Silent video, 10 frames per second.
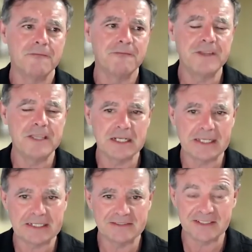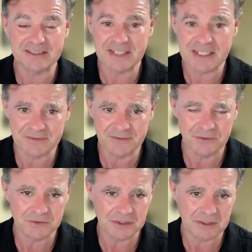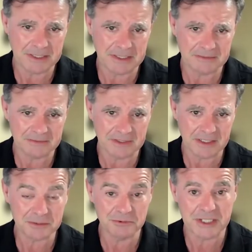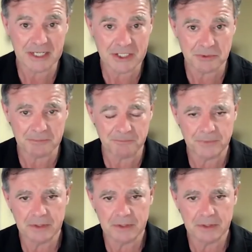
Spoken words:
feeling successful about customer engagement